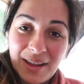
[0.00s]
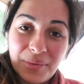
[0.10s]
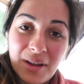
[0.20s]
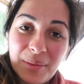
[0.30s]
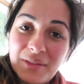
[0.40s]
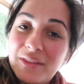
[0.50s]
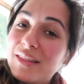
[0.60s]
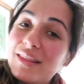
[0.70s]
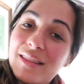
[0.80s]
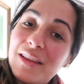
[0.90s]
I promise
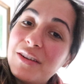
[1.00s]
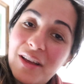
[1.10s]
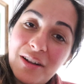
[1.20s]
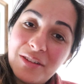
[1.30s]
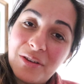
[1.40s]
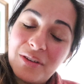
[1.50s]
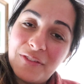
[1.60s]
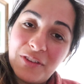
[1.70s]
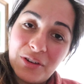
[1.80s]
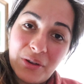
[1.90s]
that you're not alone
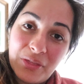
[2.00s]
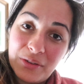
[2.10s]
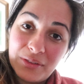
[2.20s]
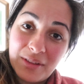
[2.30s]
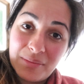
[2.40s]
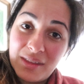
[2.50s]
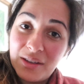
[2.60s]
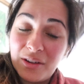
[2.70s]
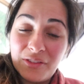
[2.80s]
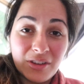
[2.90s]
if you're going through
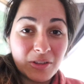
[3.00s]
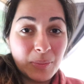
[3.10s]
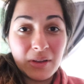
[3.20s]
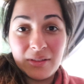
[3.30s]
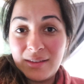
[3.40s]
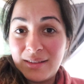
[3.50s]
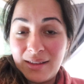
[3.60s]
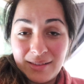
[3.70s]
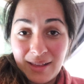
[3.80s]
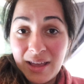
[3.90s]
something, or if you're experiencing
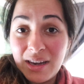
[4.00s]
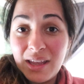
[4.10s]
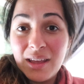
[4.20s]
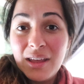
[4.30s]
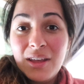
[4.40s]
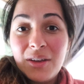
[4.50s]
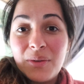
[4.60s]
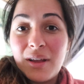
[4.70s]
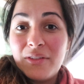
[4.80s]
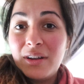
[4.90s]
anxiety,
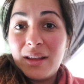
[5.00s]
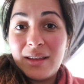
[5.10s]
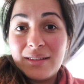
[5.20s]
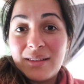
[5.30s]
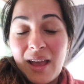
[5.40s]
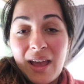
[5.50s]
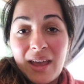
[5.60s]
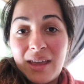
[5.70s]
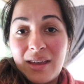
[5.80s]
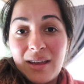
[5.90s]
whatever it is.
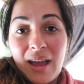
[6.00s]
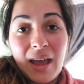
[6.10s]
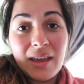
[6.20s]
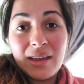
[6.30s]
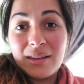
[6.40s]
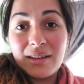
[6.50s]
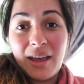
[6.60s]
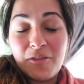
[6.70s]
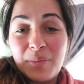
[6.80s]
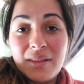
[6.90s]
I
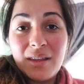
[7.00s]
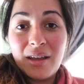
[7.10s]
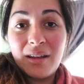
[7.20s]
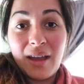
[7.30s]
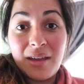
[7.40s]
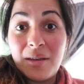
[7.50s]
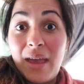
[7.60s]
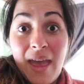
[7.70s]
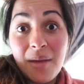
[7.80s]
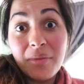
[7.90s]
have been there. I
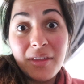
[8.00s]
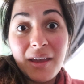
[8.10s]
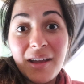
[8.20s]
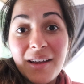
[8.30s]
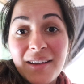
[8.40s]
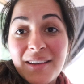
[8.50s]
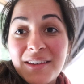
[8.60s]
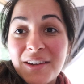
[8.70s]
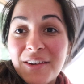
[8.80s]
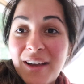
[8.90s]
am there.
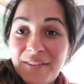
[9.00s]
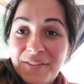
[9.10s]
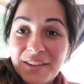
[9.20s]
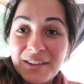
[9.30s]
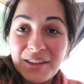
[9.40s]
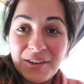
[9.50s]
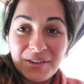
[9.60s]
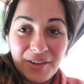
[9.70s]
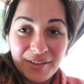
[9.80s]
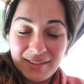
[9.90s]
You know, I feel
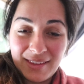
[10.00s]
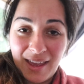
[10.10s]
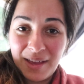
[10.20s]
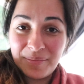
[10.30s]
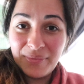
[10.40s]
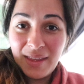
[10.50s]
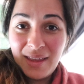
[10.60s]
alone all the time,